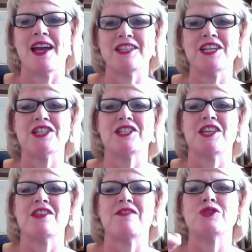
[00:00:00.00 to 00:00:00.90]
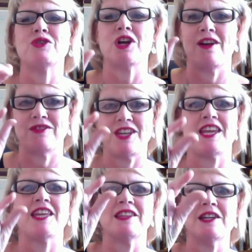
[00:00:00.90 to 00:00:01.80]
additions in the future of
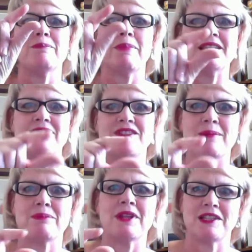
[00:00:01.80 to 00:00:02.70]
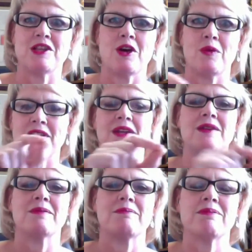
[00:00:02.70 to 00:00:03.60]
taking little bits of templates, though, and